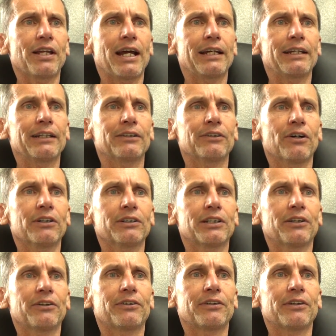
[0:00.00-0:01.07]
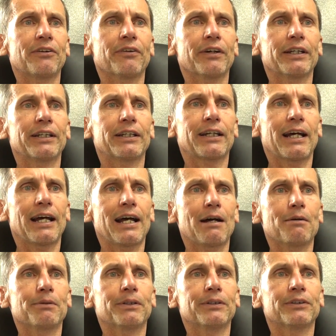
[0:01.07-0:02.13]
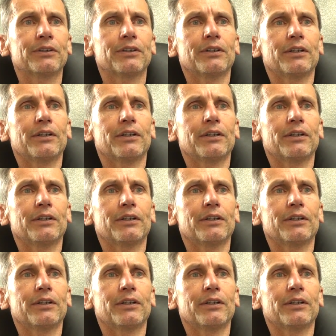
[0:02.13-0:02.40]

adding 90-degree carbon